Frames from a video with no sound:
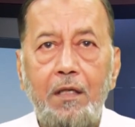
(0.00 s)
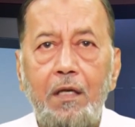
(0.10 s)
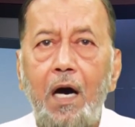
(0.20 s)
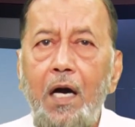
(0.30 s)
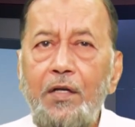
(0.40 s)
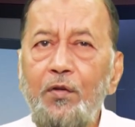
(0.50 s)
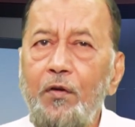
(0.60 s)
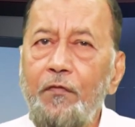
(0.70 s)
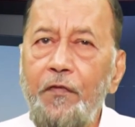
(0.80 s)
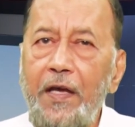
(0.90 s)
Guard
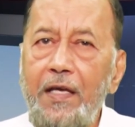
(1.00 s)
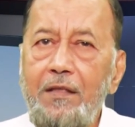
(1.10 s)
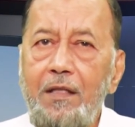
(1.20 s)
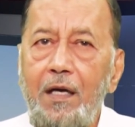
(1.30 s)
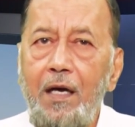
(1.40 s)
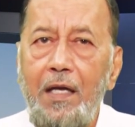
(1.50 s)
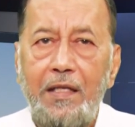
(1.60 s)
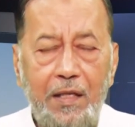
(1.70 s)
your faith and